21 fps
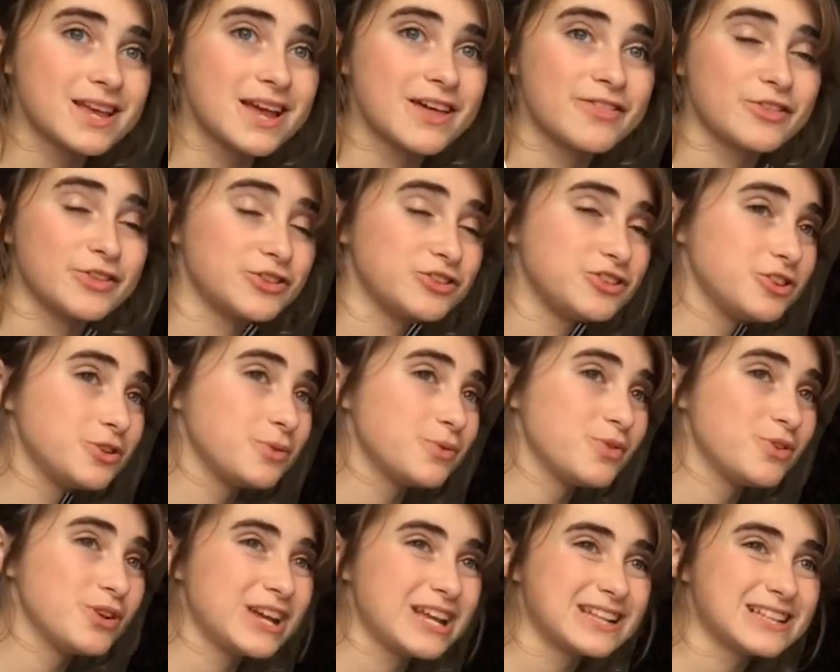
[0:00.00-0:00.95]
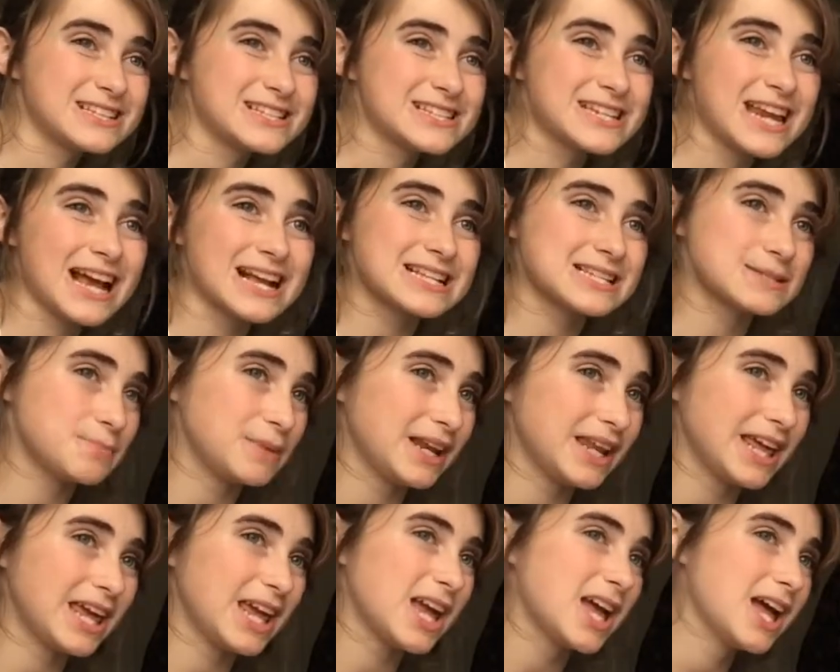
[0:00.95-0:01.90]
the new Instax
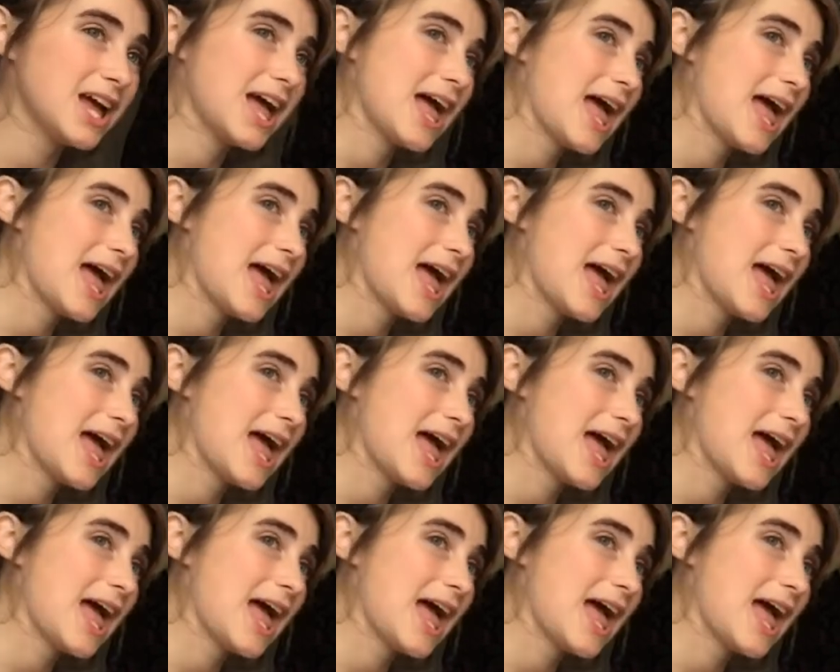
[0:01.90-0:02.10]
Mini